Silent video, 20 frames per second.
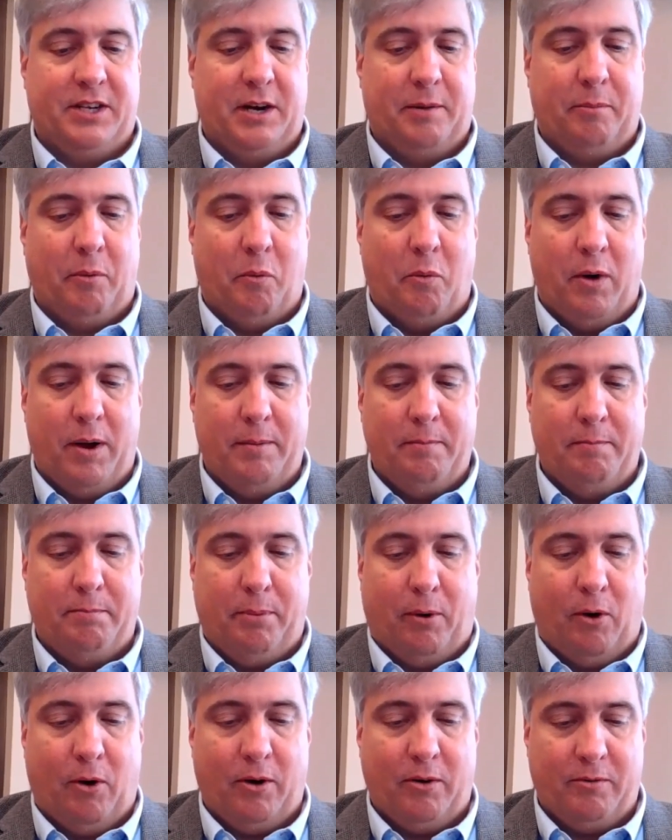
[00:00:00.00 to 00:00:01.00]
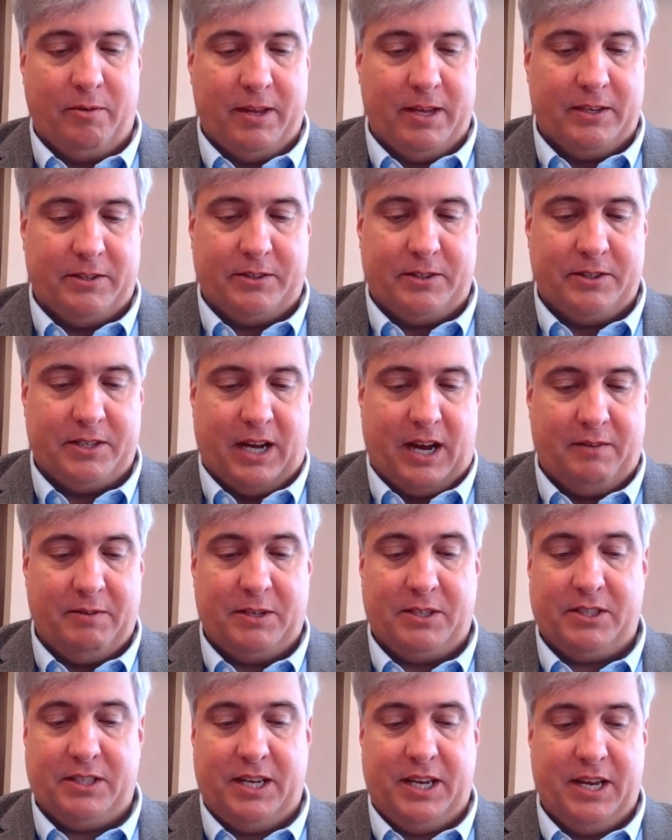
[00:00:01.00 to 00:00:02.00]
The number one part of this is
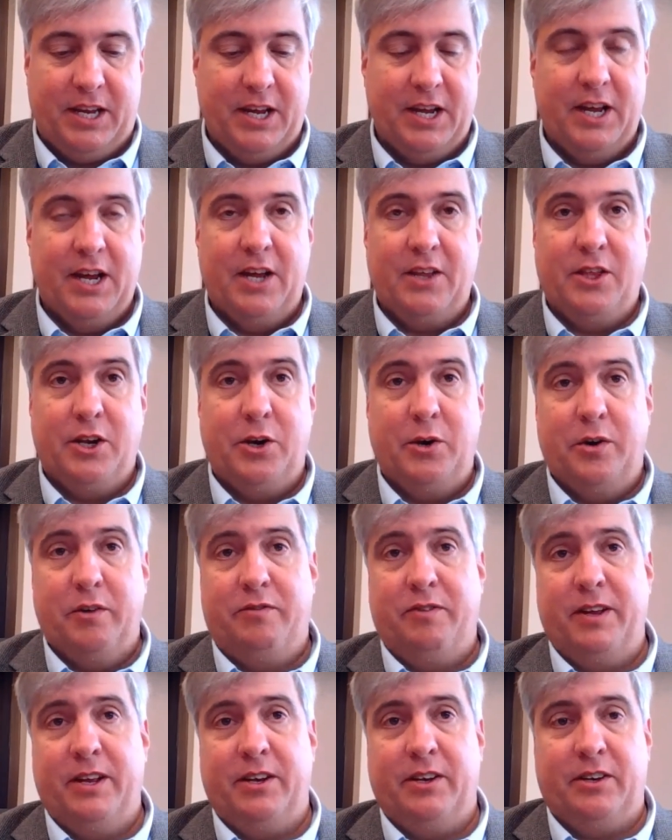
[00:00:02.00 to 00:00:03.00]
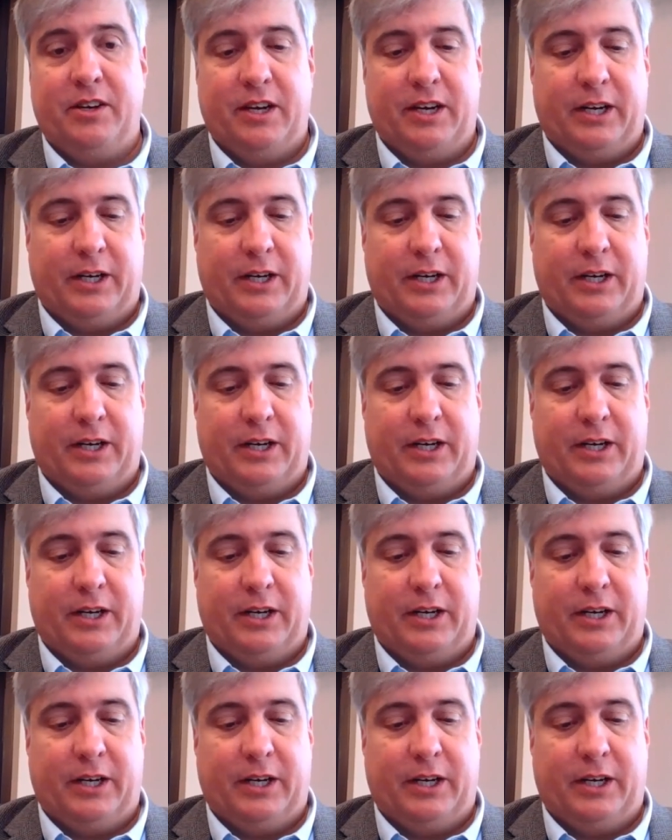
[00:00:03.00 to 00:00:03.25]
obviously the new event